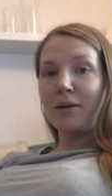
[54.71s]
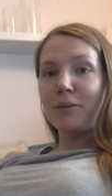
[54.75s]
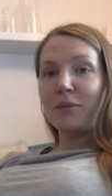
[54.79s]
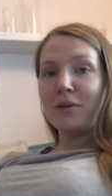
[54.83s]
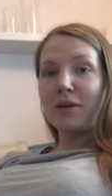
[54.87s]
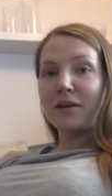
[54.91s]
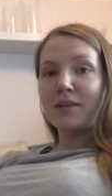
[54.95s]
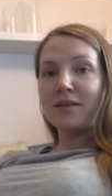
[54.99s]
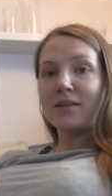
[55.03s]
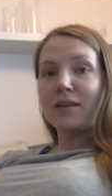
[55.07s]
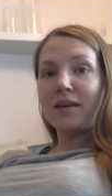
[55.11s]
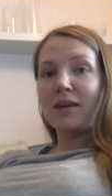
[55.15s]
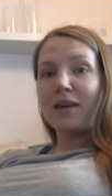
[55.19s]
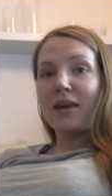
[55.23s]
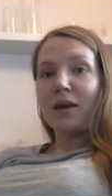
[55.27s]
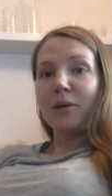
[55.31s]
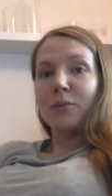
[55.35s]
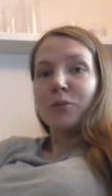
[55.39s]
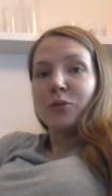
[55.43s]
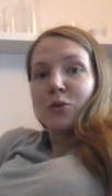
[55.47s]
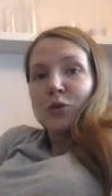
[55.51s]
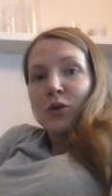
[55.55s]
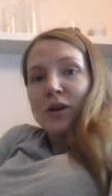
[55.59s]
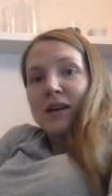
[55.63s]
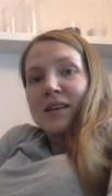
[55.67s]
because I
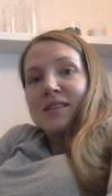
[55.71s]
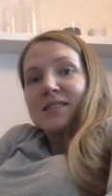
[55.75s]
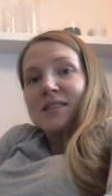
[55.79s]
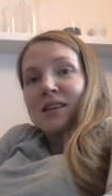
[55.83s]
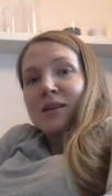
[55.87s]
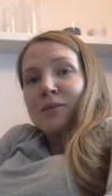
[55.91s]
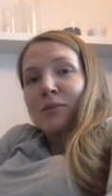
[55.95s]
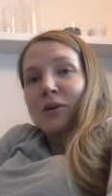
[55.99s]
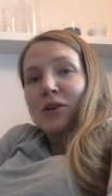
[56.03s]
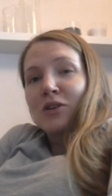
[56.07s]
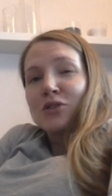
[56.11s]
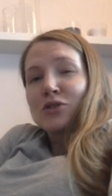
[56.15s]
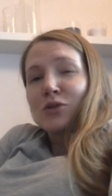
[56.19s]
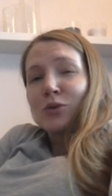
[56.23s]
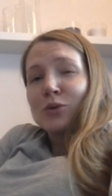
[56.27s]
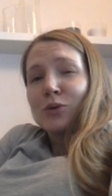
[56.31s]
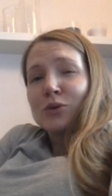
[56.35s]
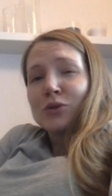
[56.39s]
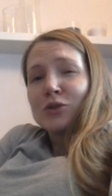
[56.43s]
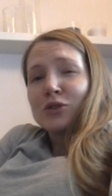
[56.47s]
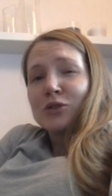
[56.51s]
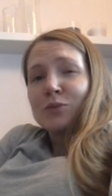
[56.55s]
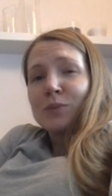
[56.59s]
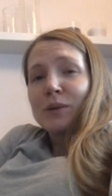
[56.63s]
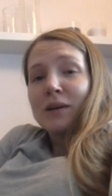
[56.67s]
kept raising my shoulders